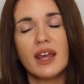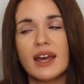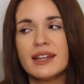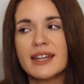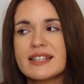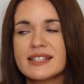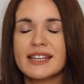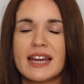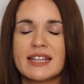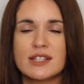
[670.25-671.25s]
And that's
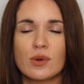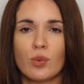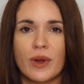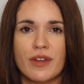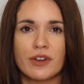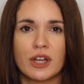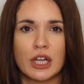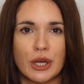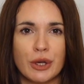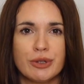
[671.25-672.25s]
the end with
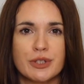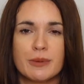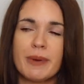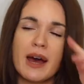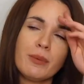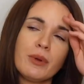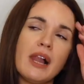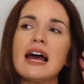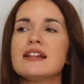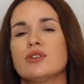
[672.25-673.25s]
clothes, but I
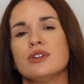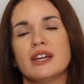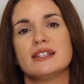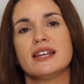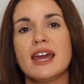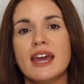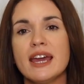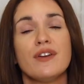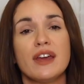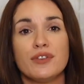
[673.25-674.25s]
will add on the end
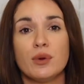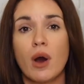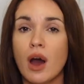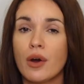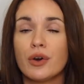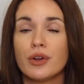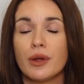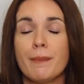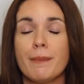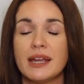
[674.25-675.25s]
here, if you are on
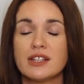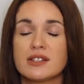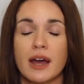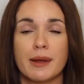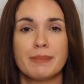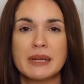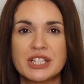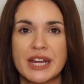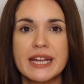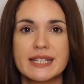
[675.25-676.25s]
a major tight
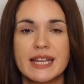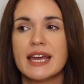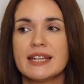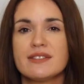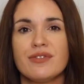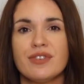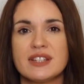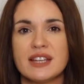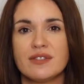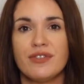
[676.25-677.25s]
budget, is to
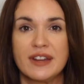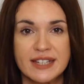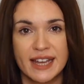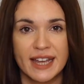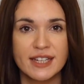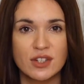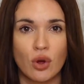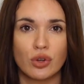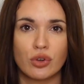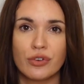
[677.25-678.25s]
visit Vinted
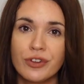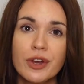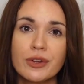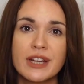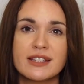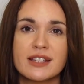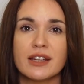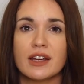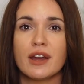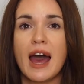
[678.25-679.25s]
on your phone. It's
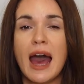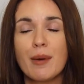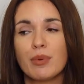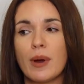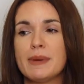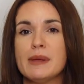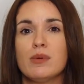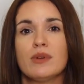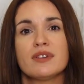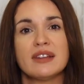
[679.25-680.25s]
an app where
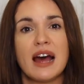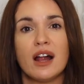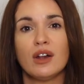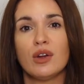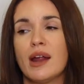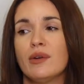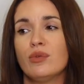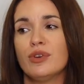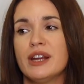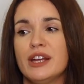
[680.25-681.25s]
people sell and
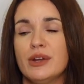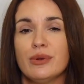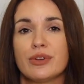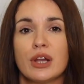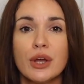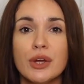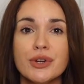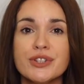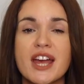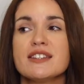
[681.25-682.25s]
reuse
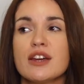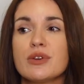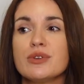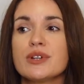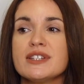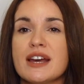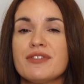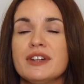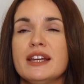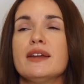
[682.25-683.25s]
clothes, so you can
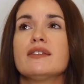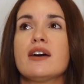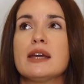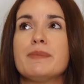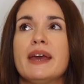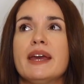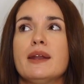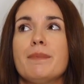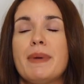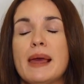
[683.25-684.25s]
definitely type
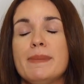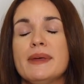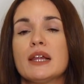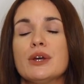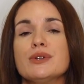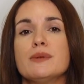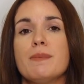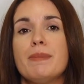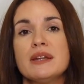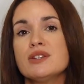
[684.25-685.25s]
in baby clothes
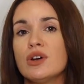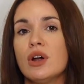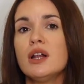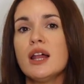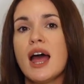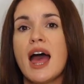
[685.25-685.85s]
bundle